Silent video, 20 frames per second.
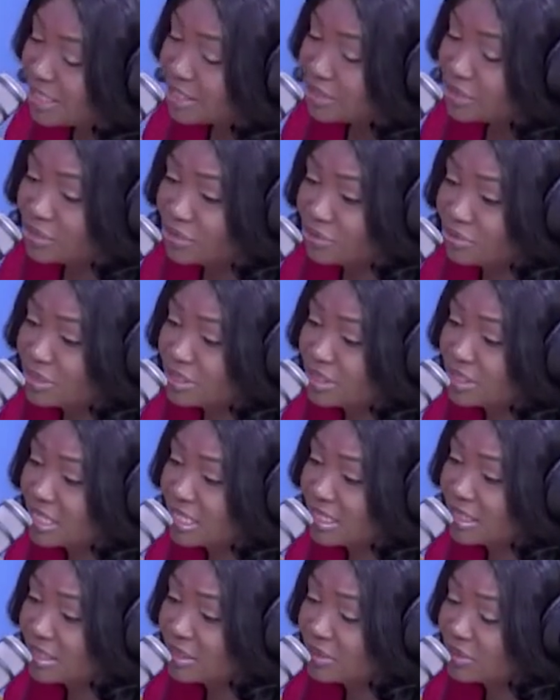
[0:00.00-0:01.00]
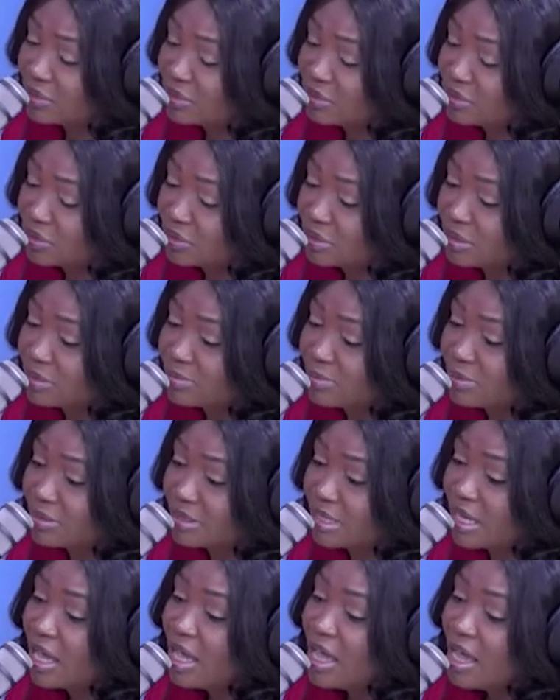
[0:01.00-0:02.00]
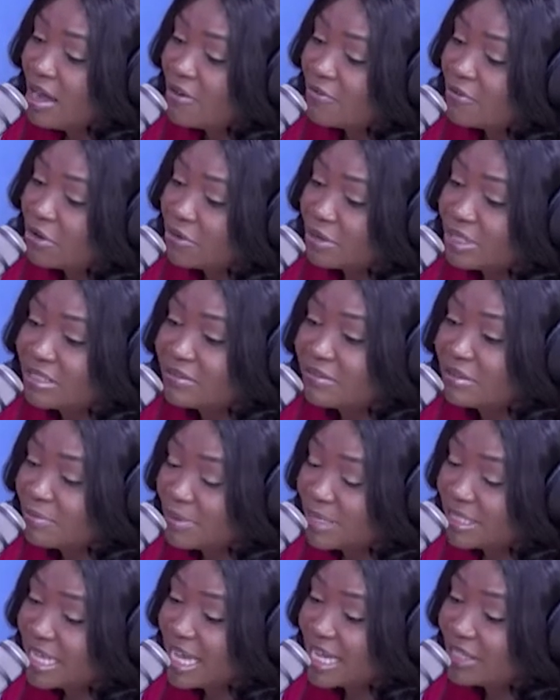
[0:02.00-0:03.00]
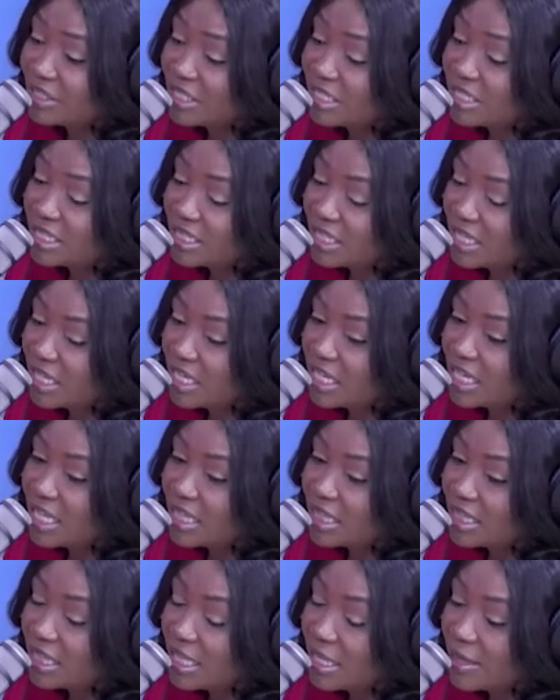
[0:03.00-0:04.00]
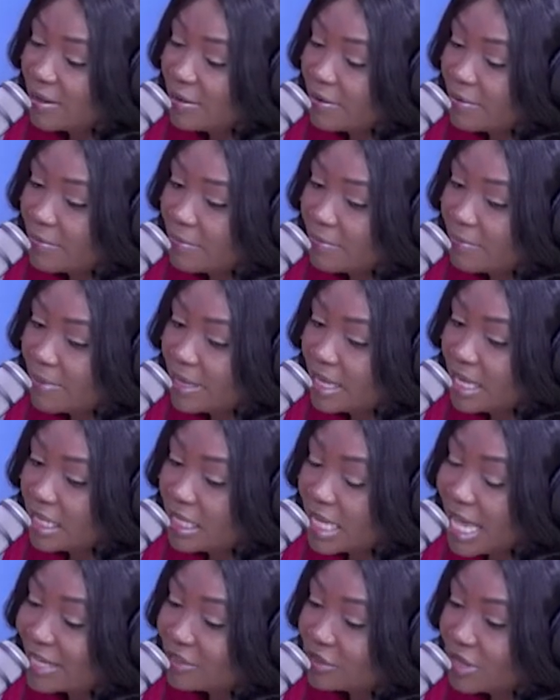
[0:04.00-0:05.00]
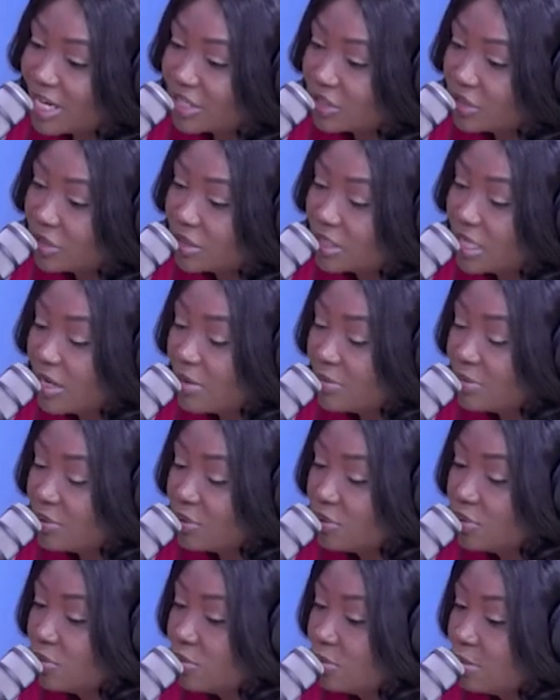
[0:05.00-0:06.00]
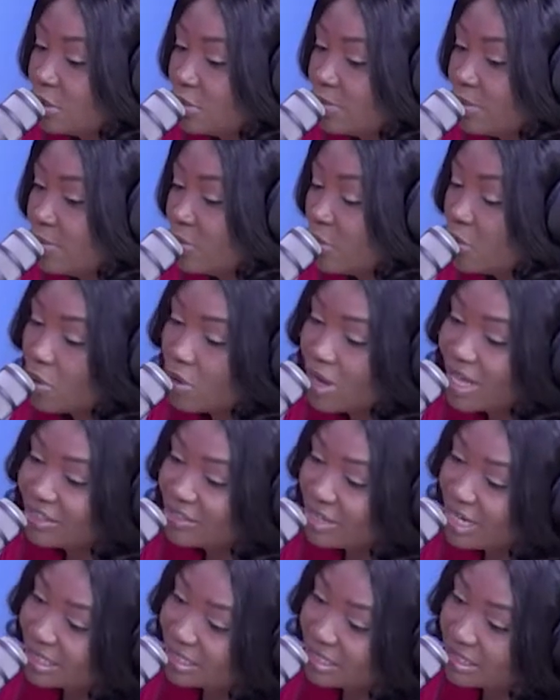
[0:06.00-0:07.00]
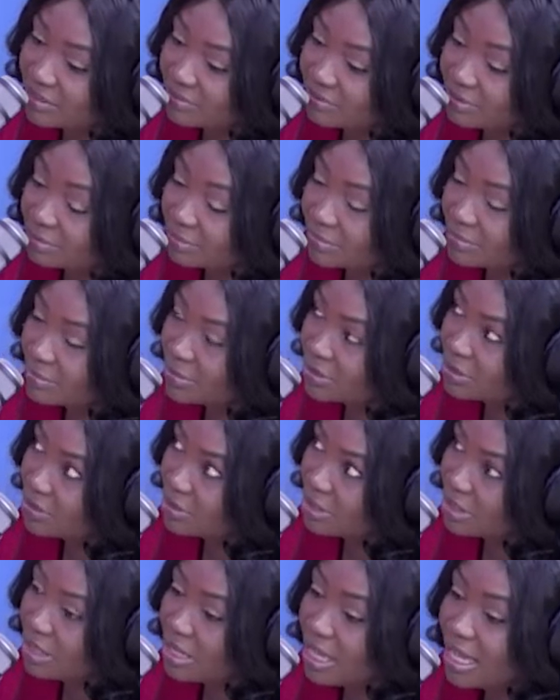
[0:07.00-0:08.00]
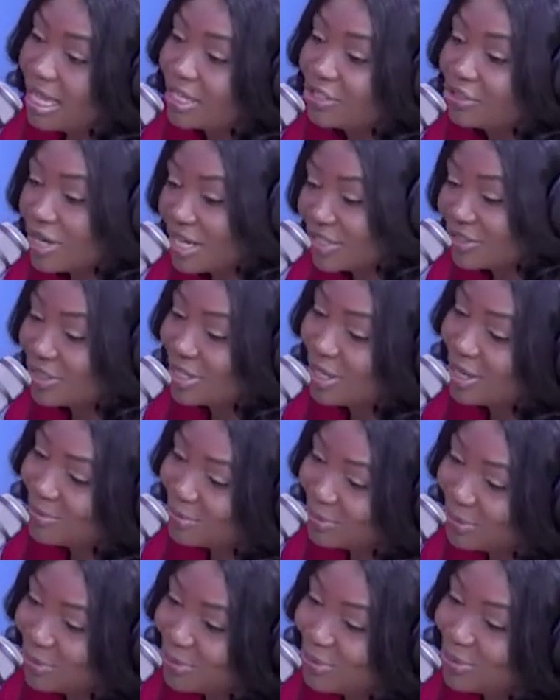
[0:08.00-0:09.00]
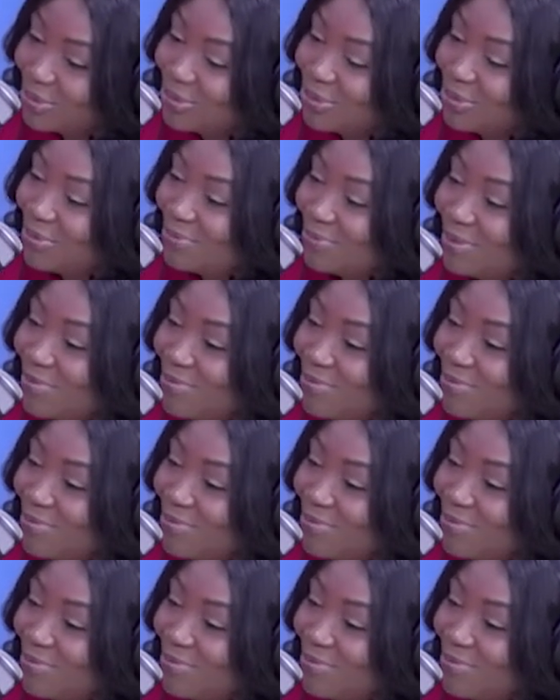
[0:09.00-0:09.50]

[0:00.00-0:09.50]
industries and institutions, but for creative space, I actually think attraction helps you to be more attractive. Attraction helps you to